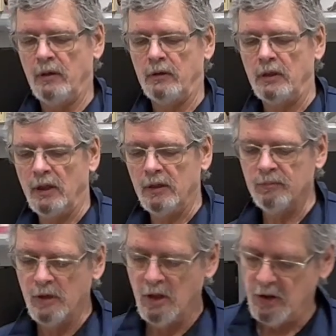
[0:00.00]
Okay,
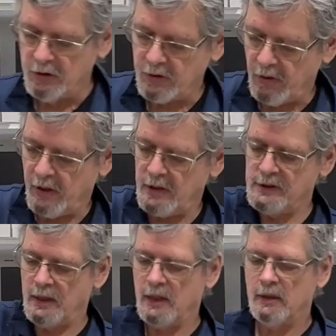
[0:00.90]
so
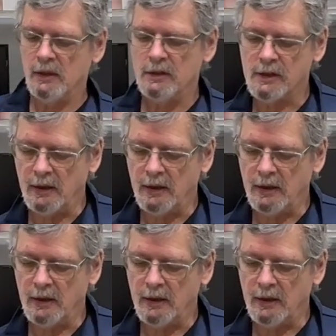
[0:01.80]
this again is a